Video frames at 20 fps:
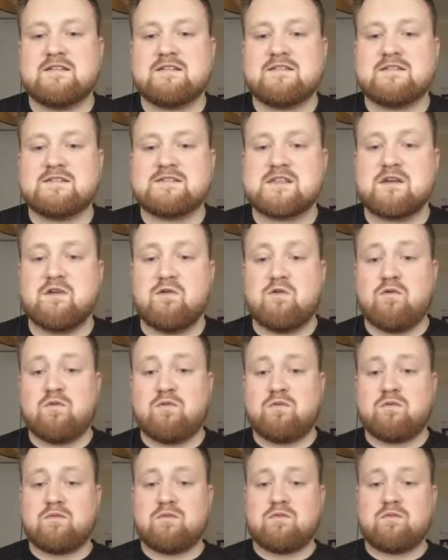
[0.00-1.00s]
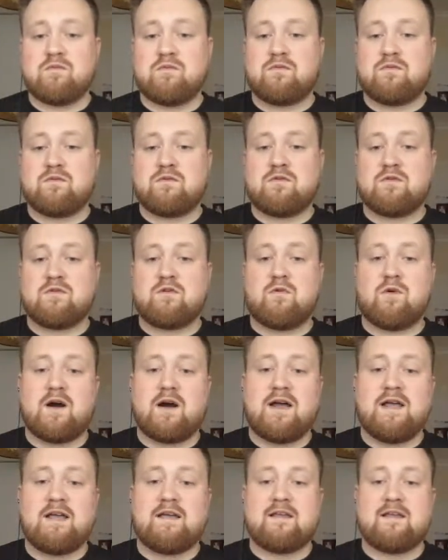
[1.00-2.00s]
still
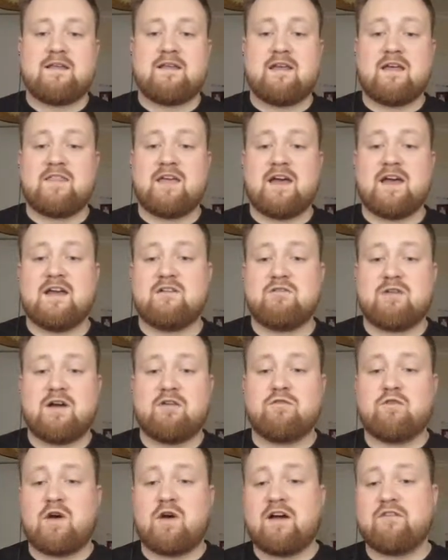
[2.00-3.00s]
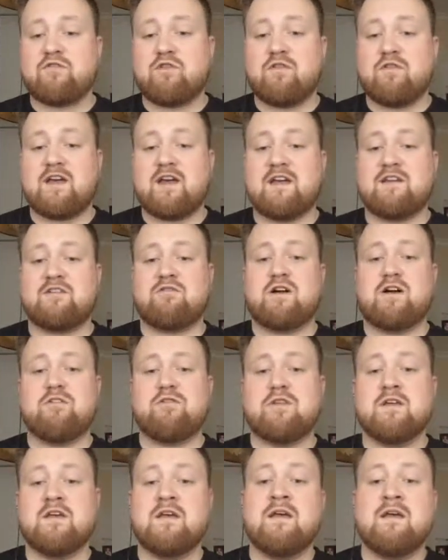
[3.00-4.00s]
quite get their head around, or have got their head
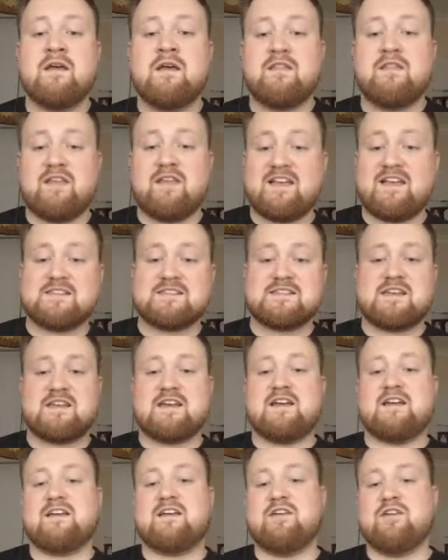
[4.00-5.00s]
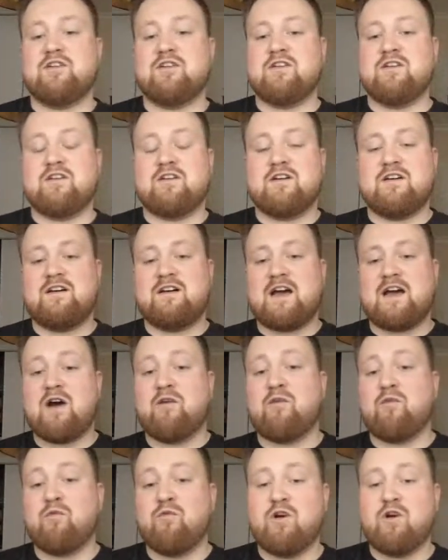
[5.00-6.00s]
around, the internet and how
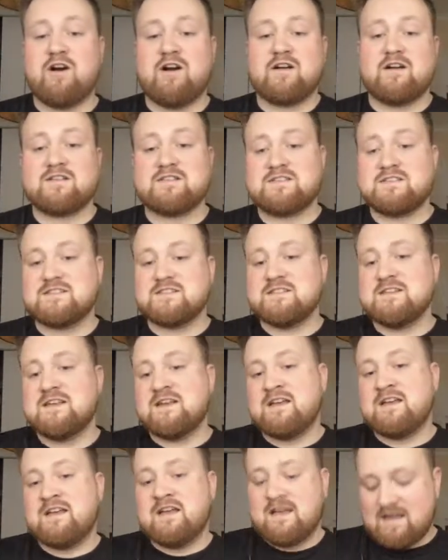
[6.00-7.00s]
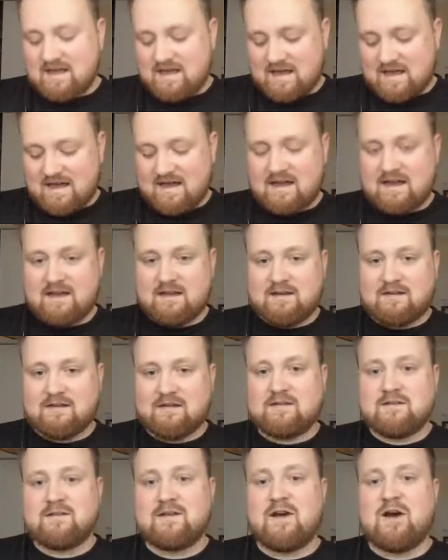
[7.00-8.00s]
it works,
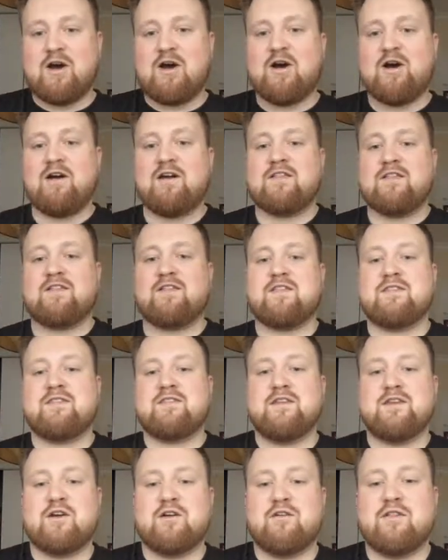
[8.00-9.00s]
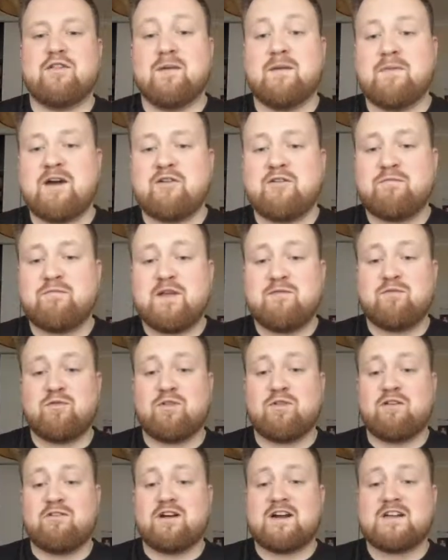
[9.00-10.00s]
and the amount of people
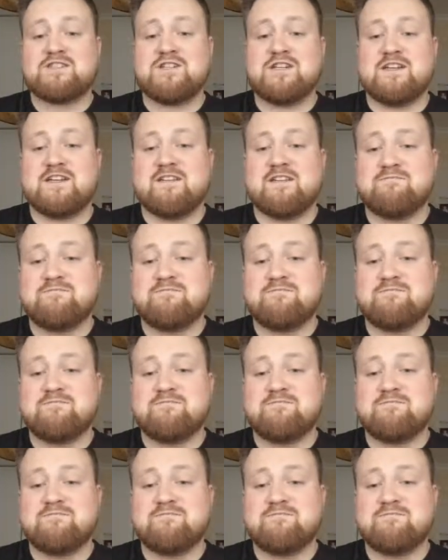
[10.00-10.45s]
that are actually